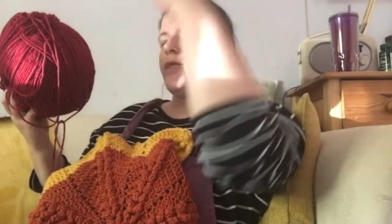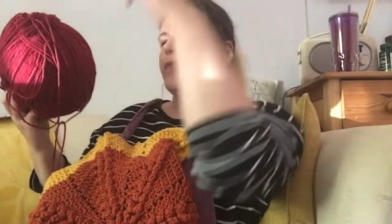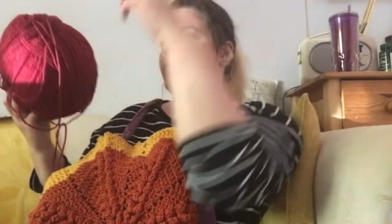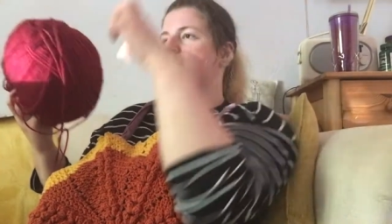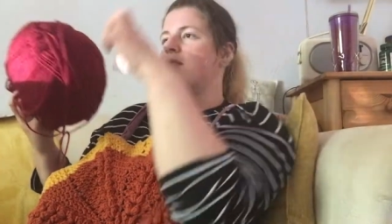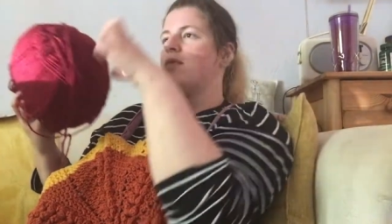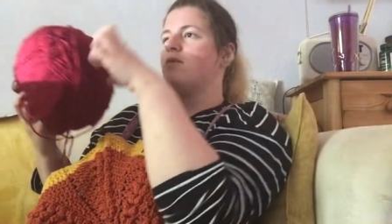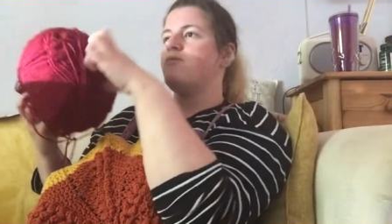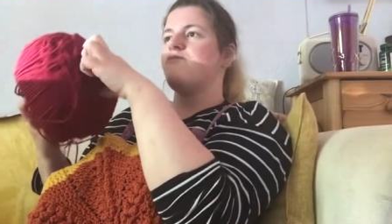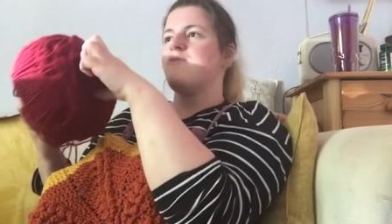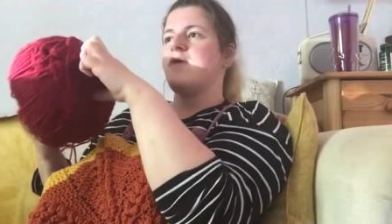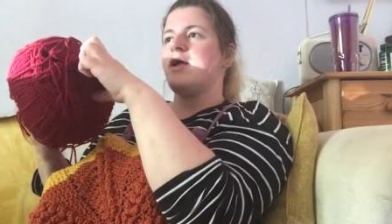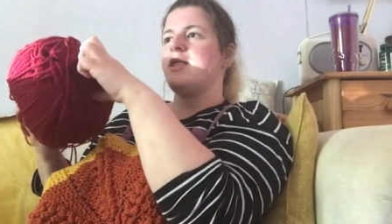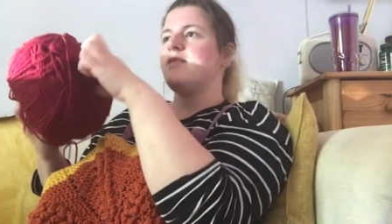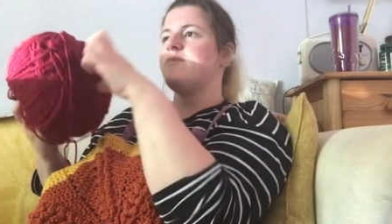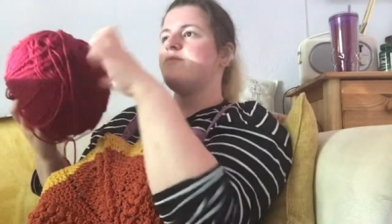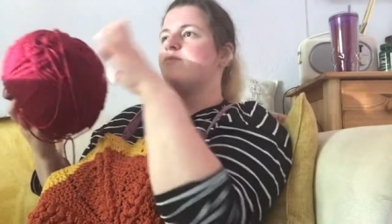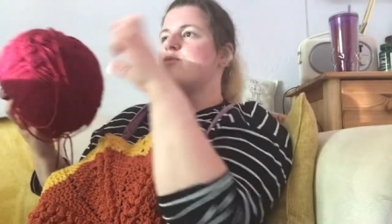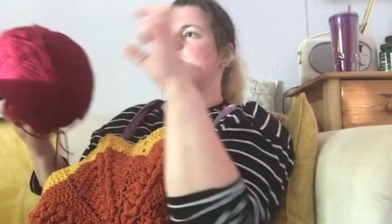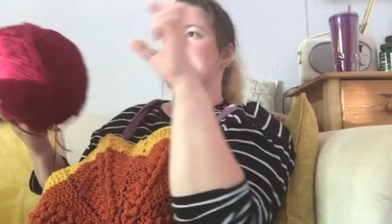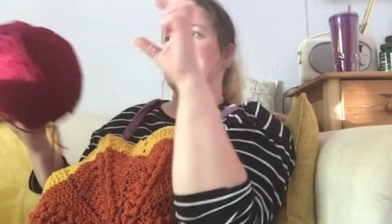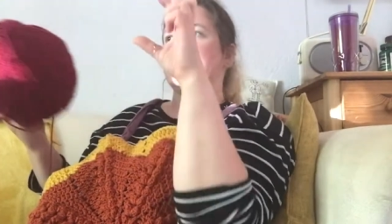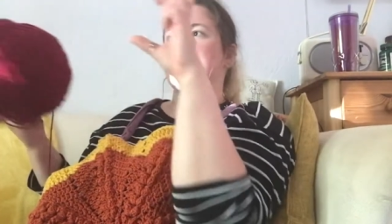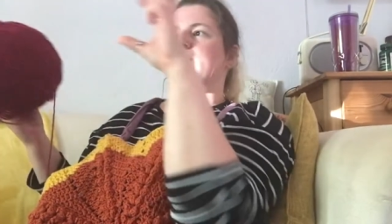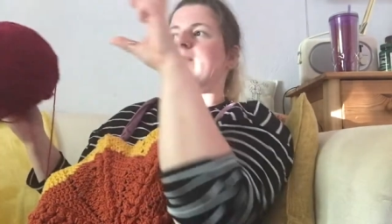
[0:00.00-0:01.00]
and then the bread's
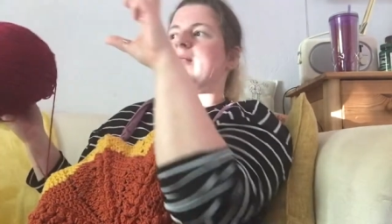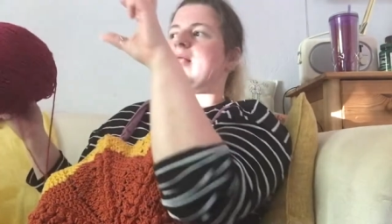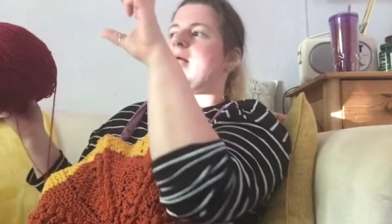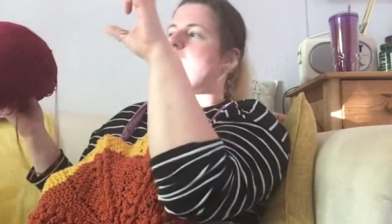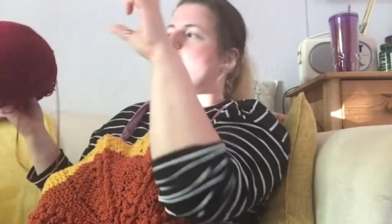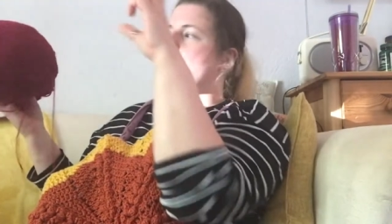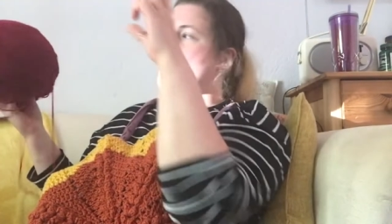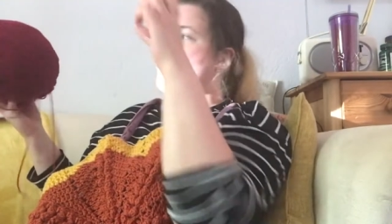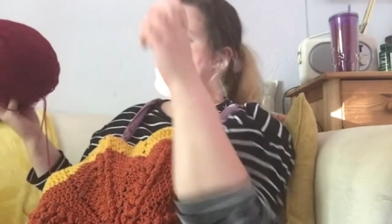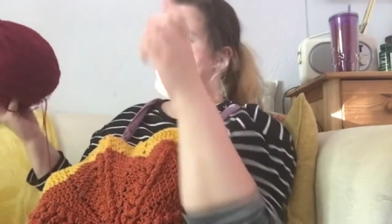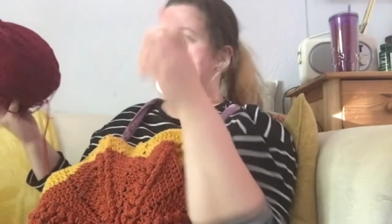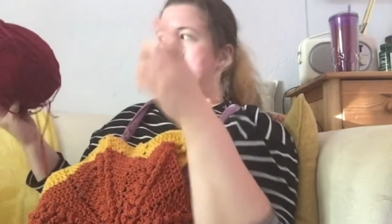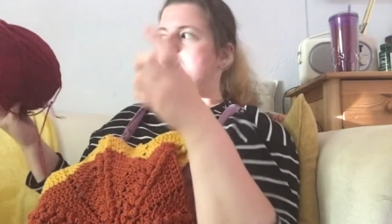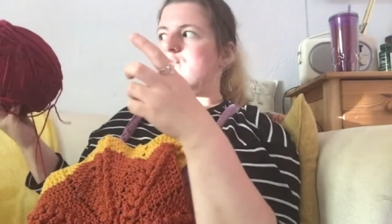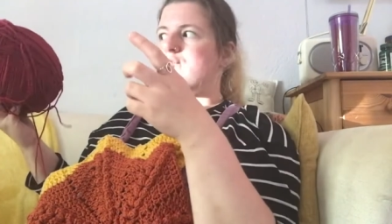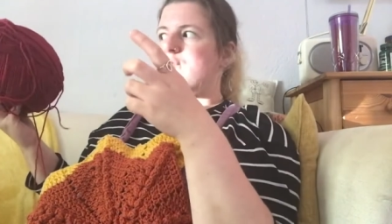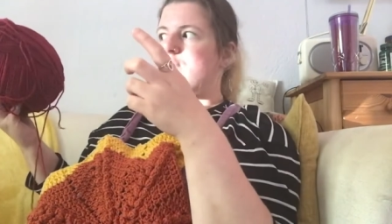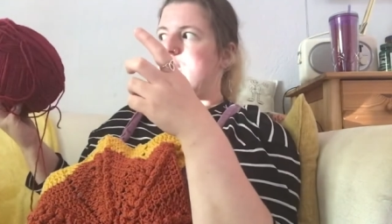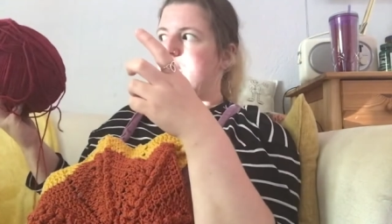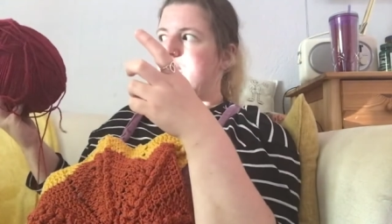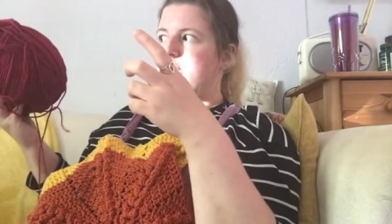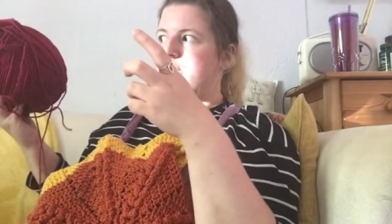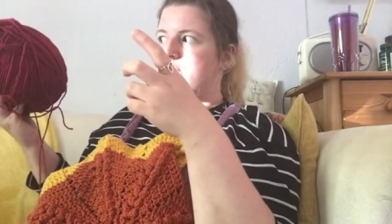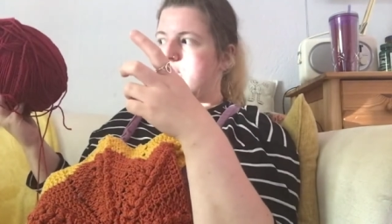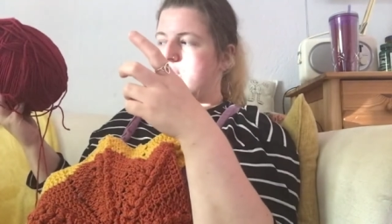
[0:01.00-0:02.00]
probably going to be like one
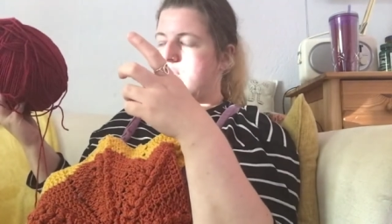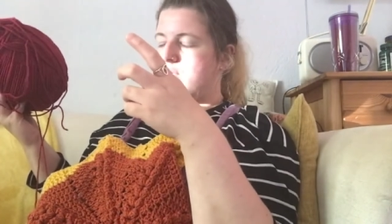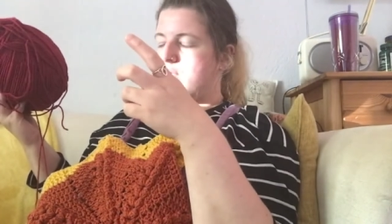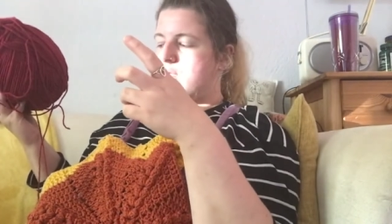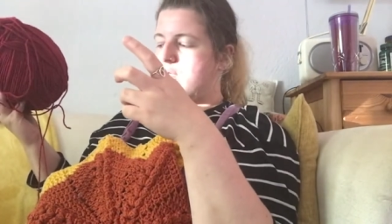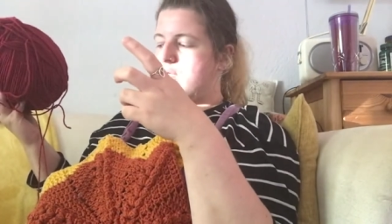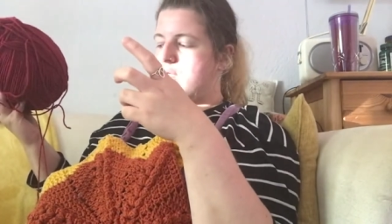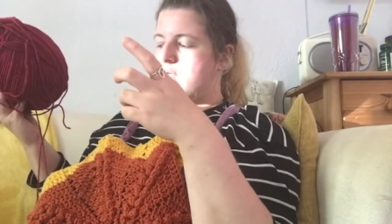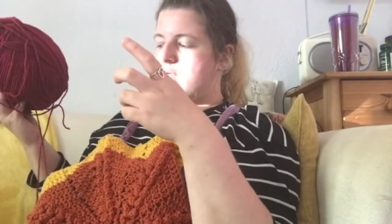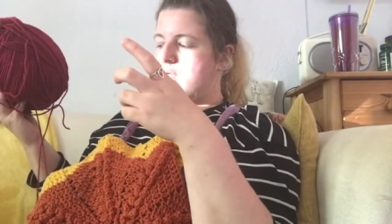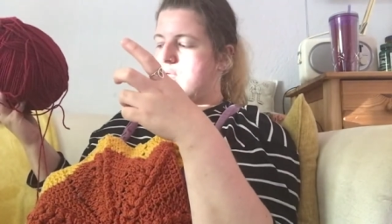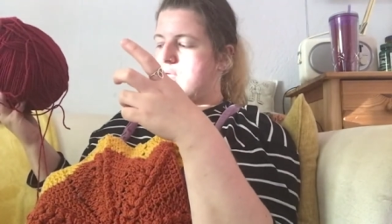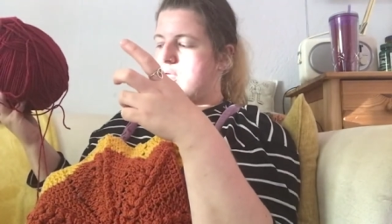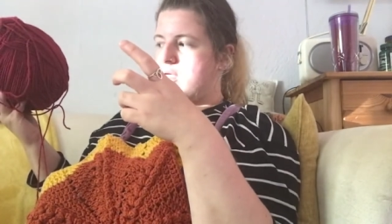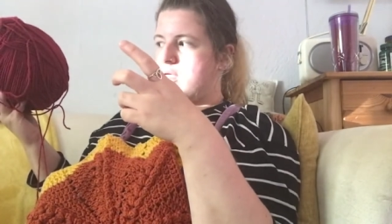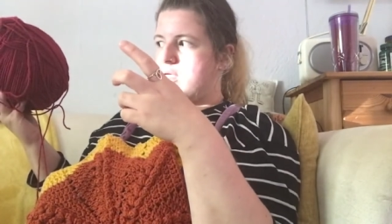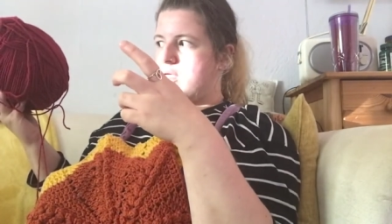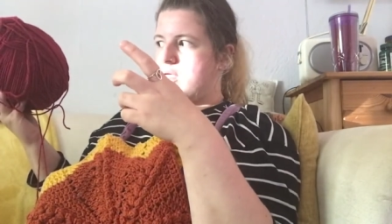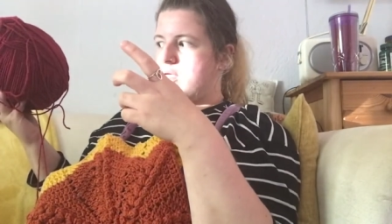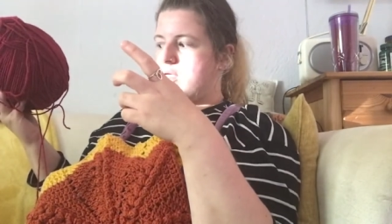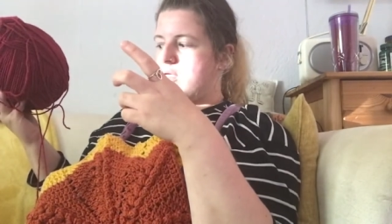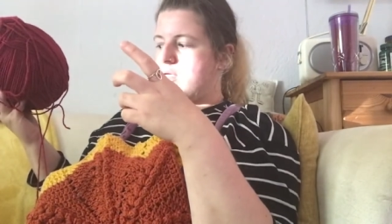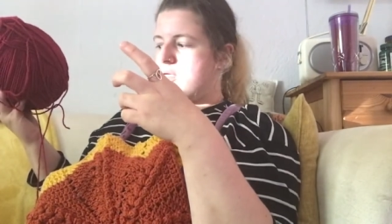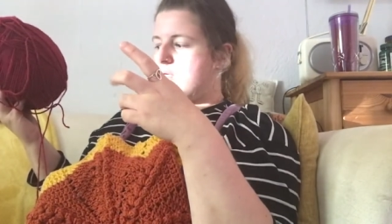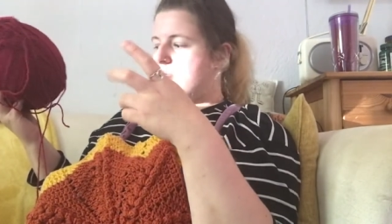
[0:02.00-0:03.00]
row
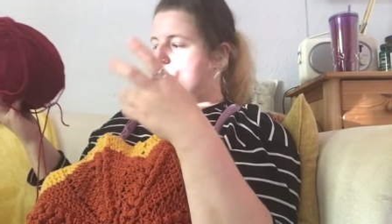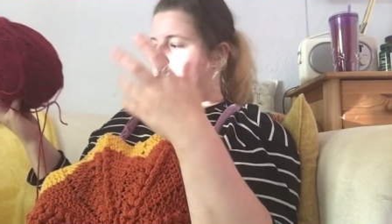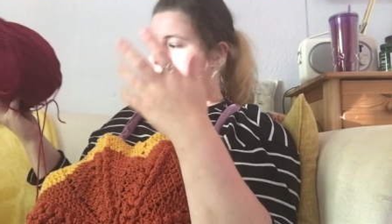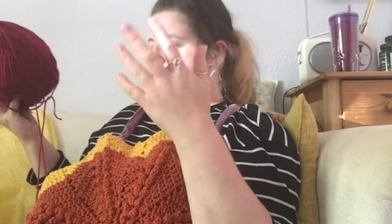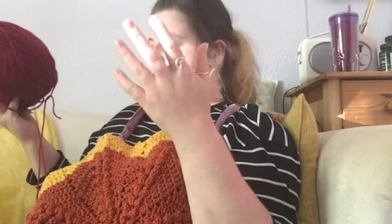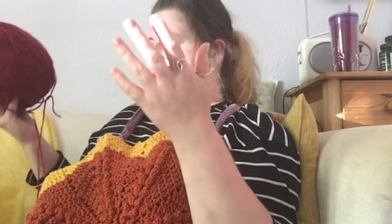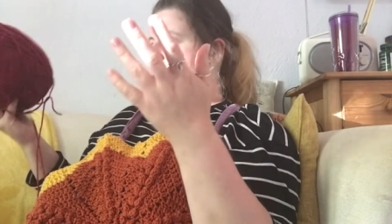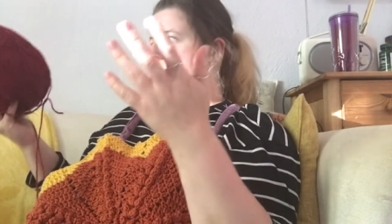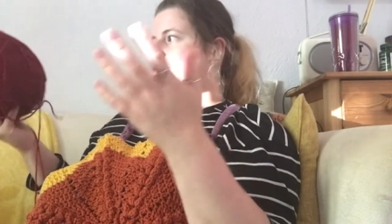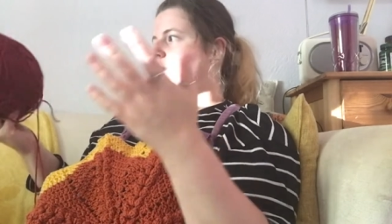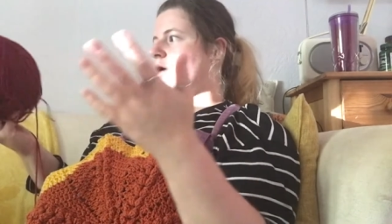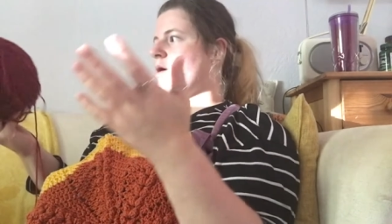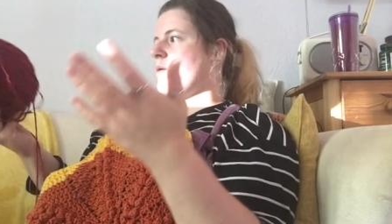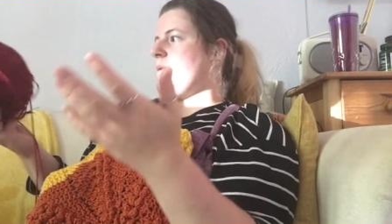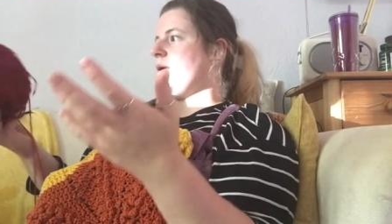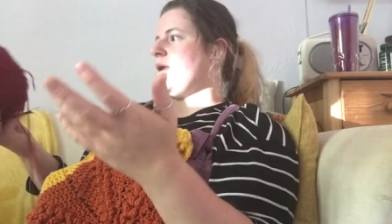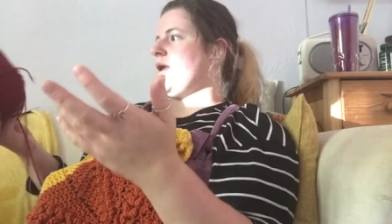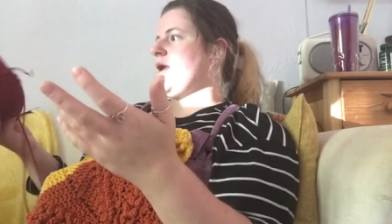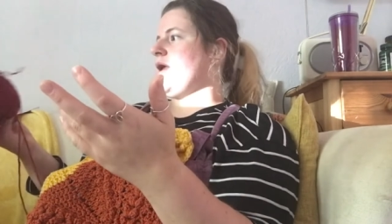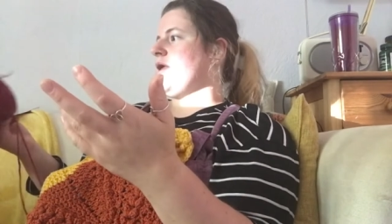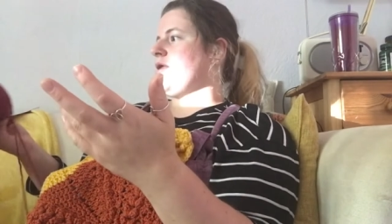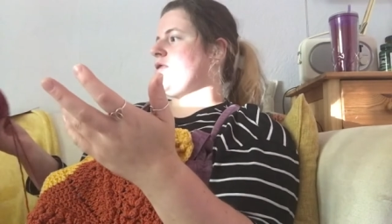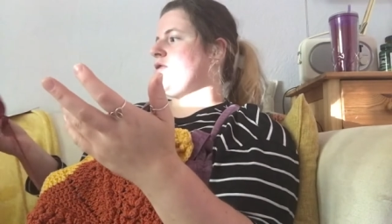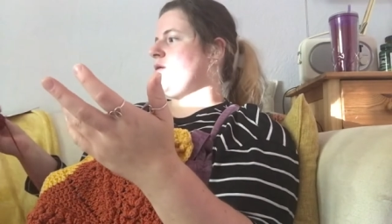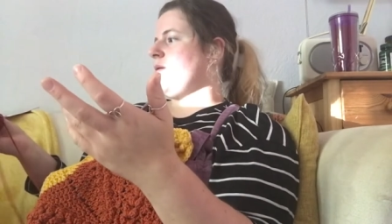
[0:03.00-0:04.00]
by the time we
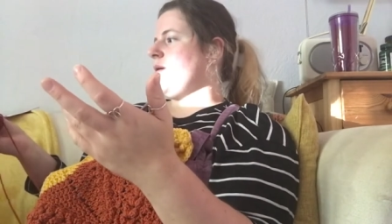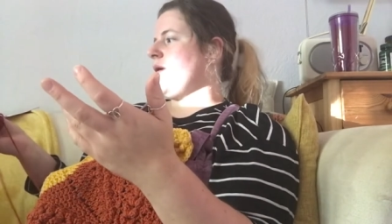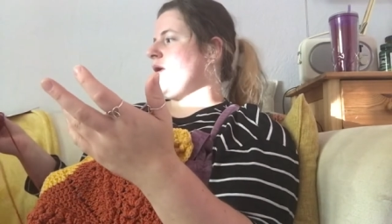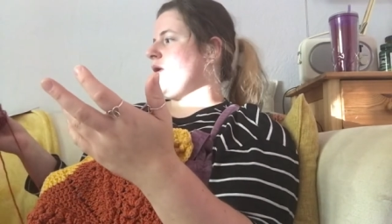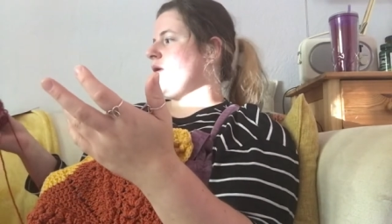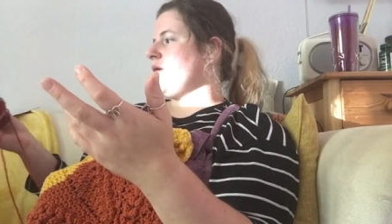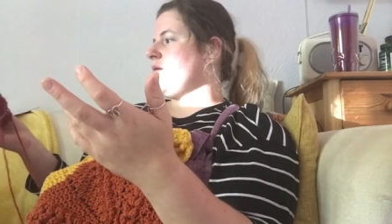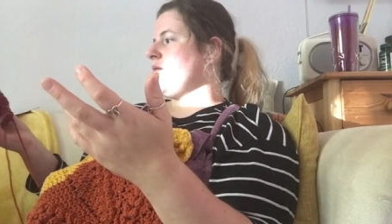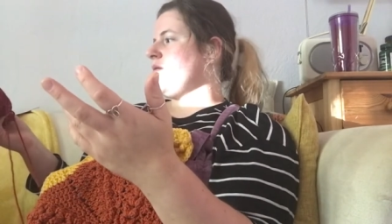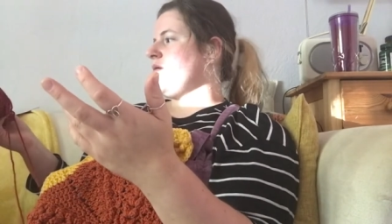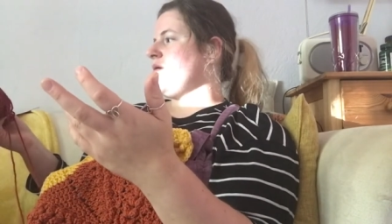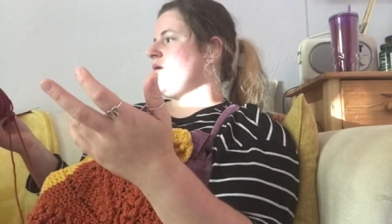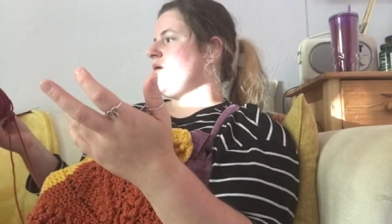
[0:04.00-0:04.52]
get to it.